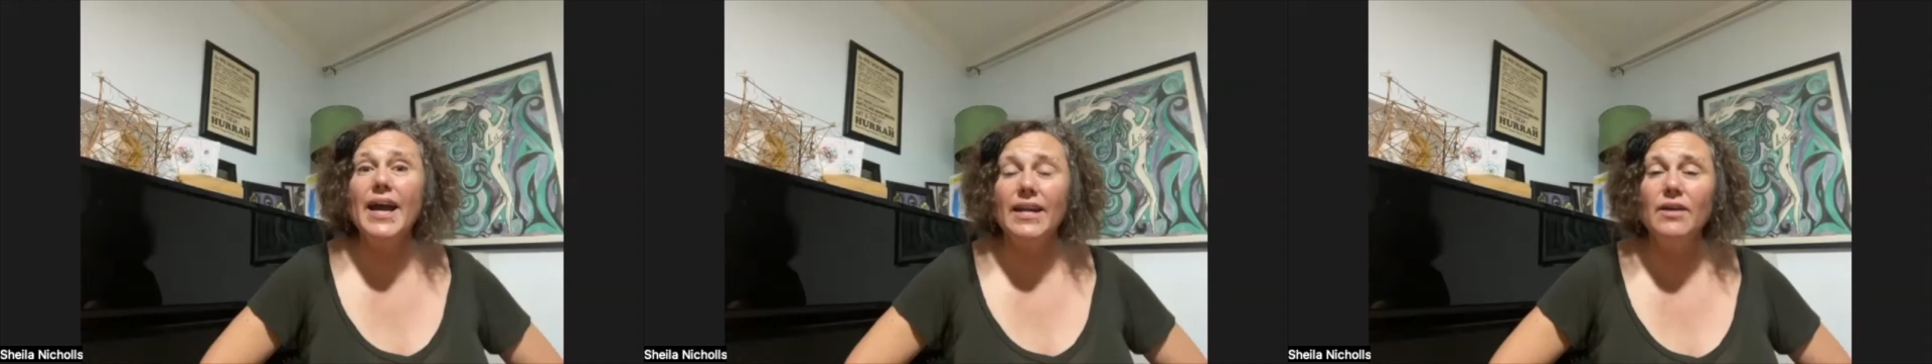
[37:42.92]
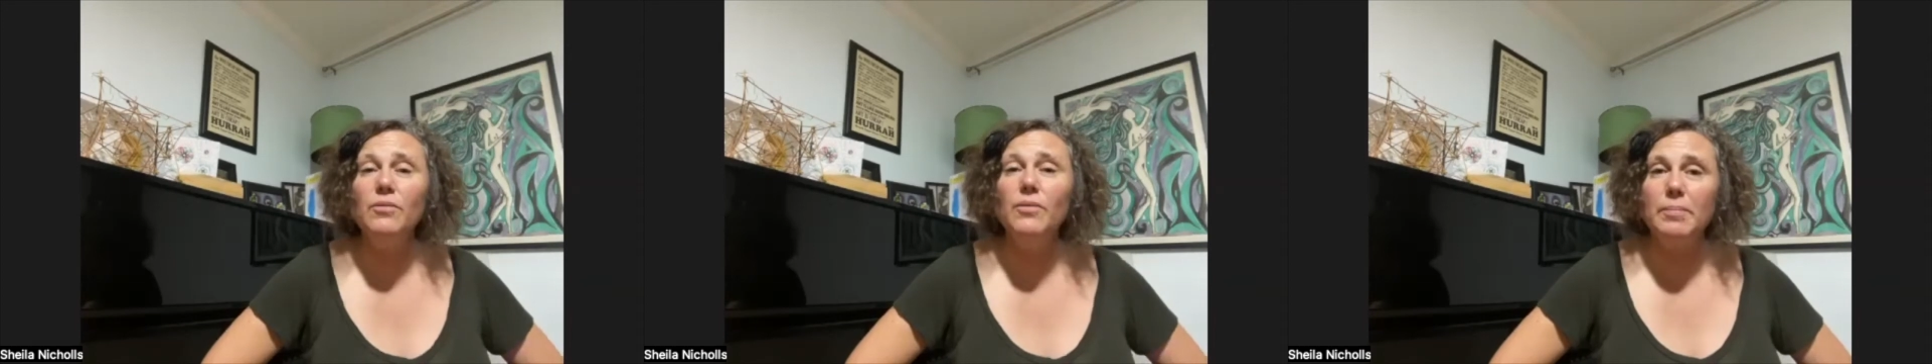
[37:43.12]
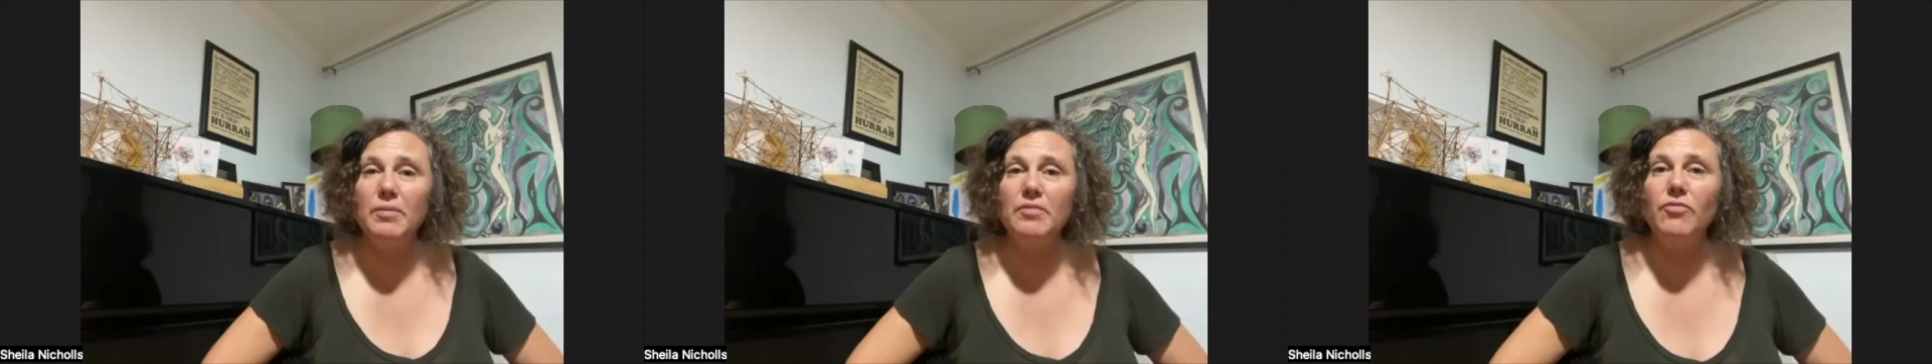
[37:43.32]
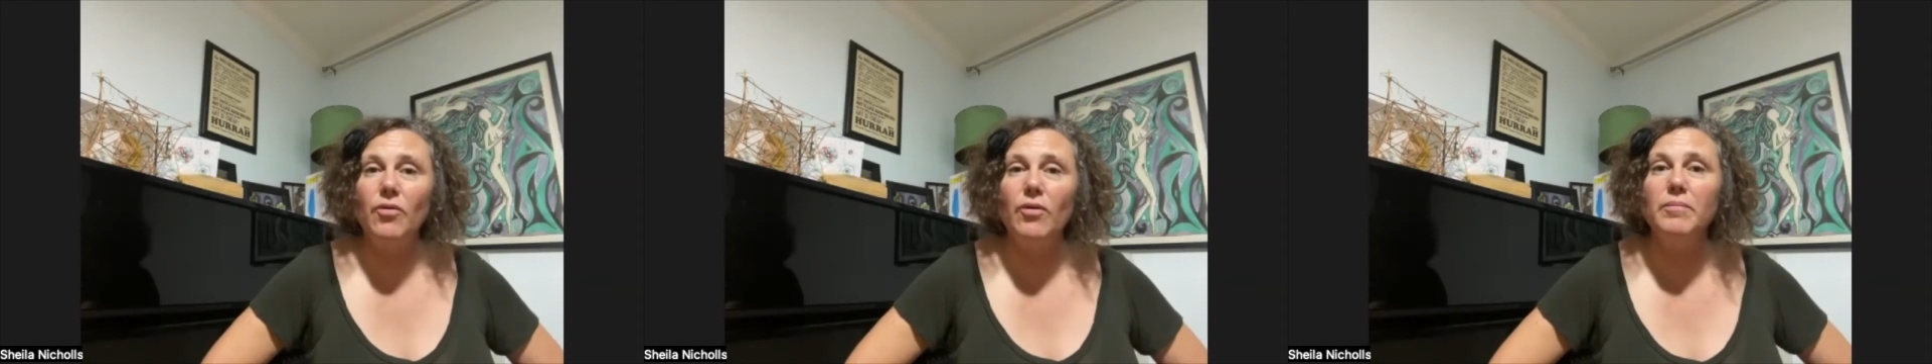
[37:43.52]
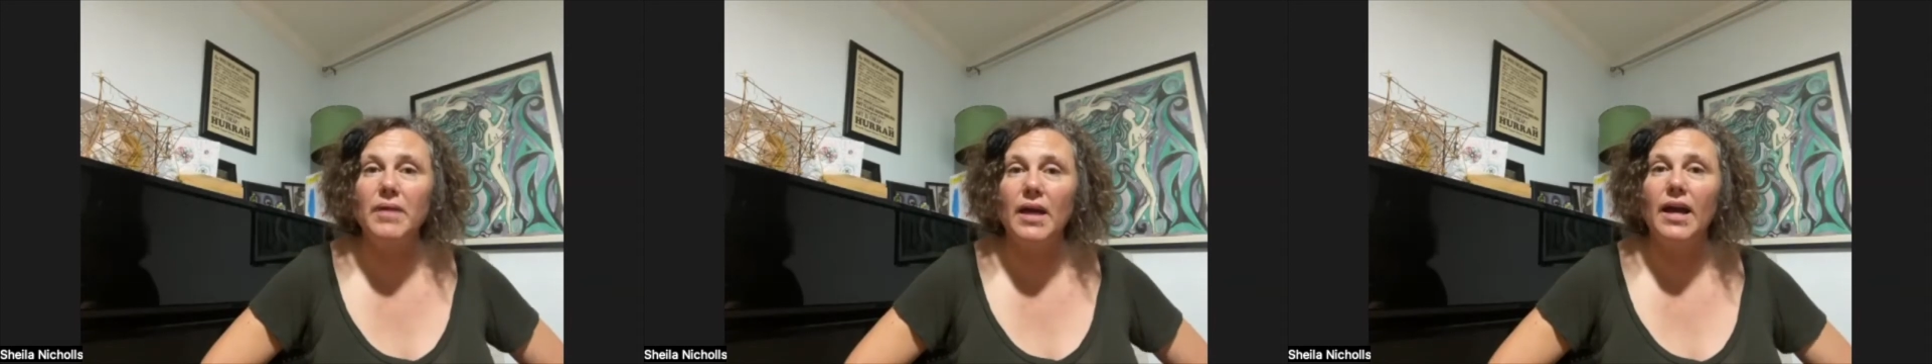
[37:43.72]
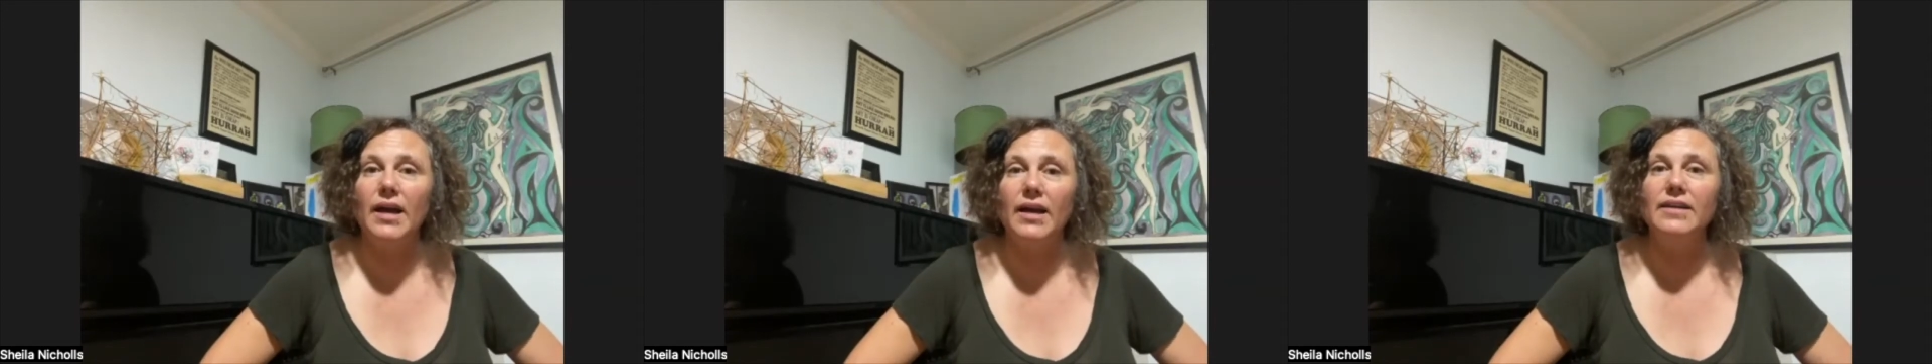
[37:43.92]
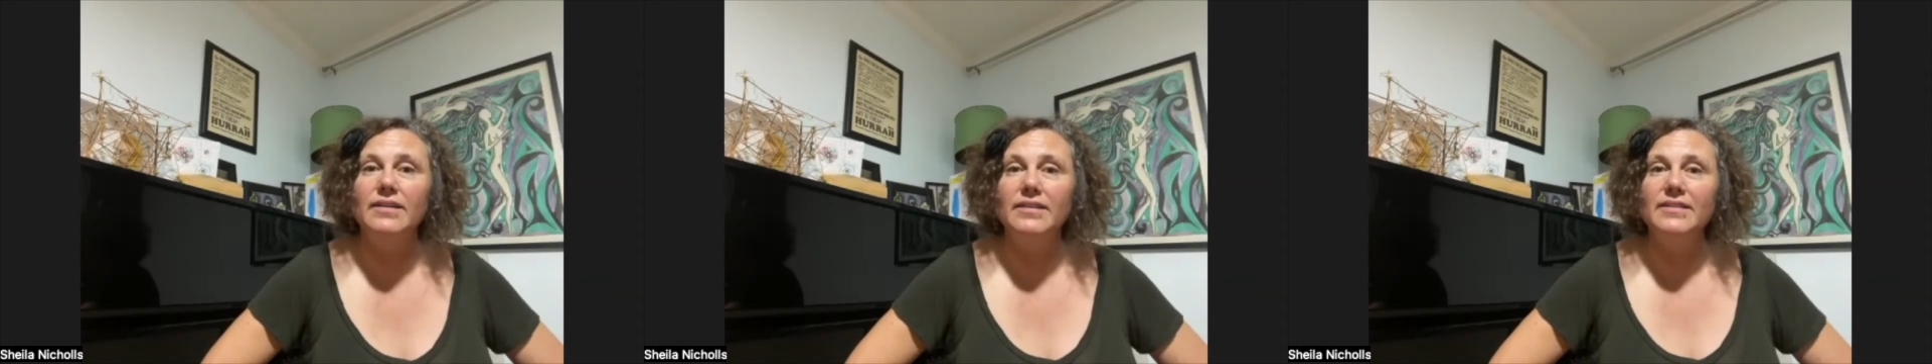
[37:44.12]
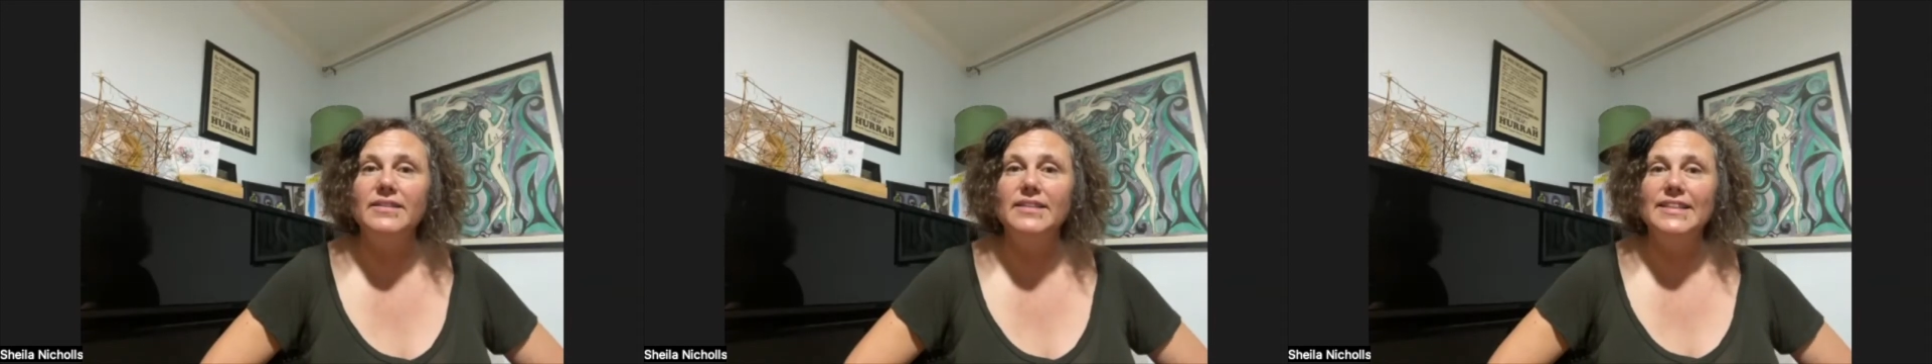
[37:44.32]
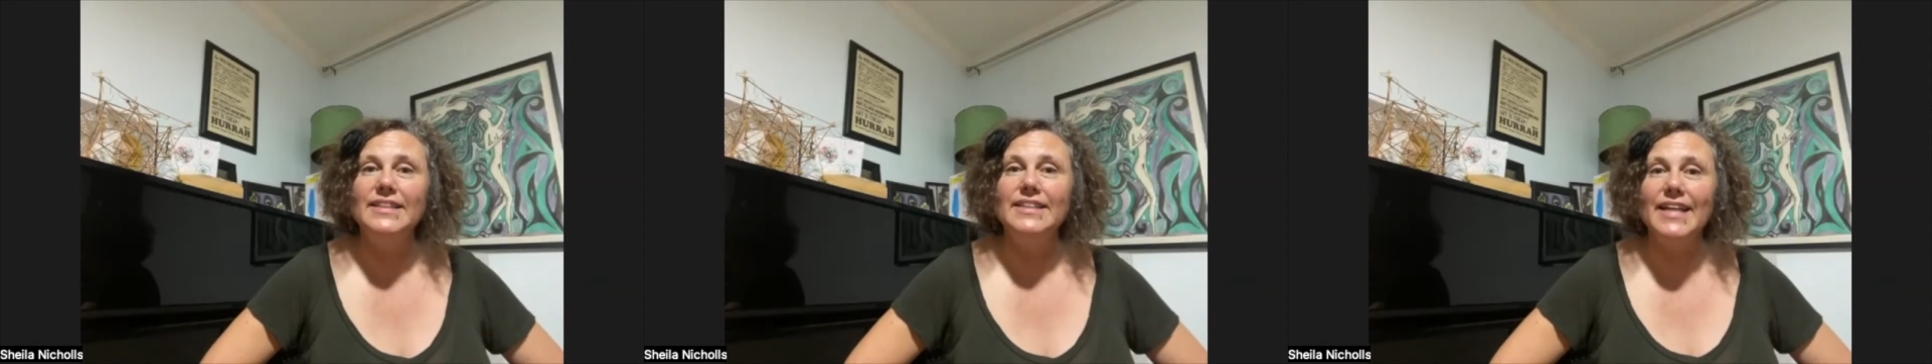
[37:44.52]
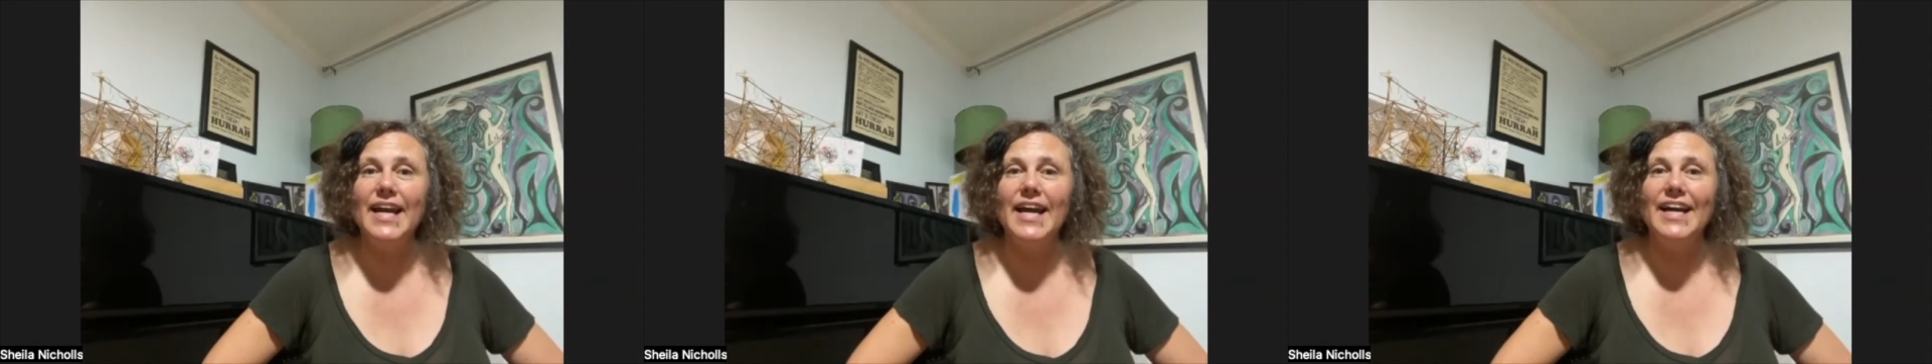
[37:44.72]
no, we performed there. Yeah,
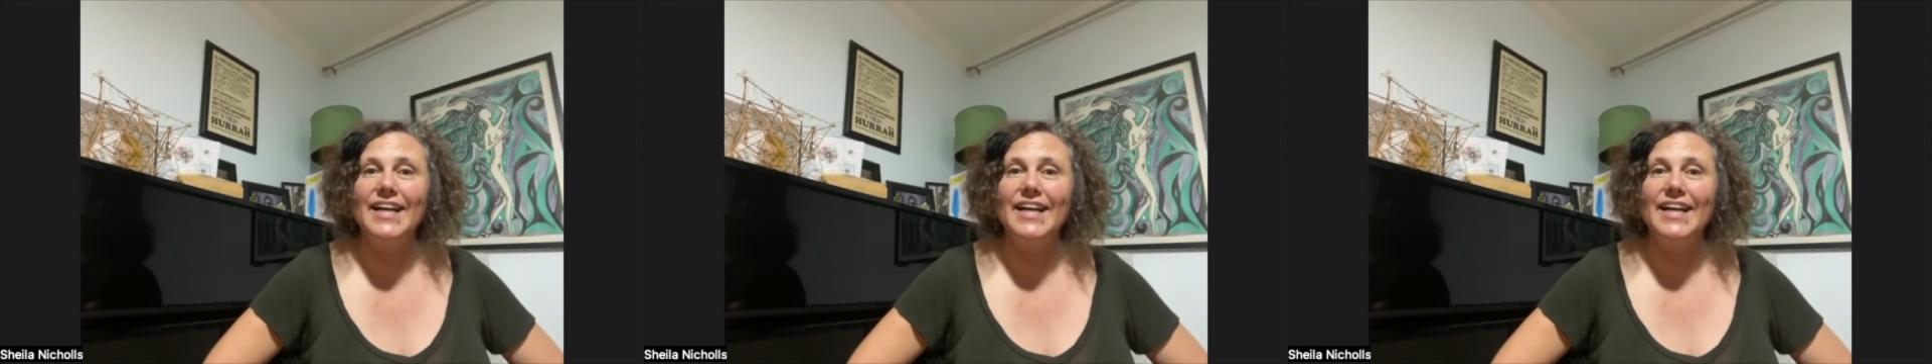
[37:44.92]
yeah. Okay.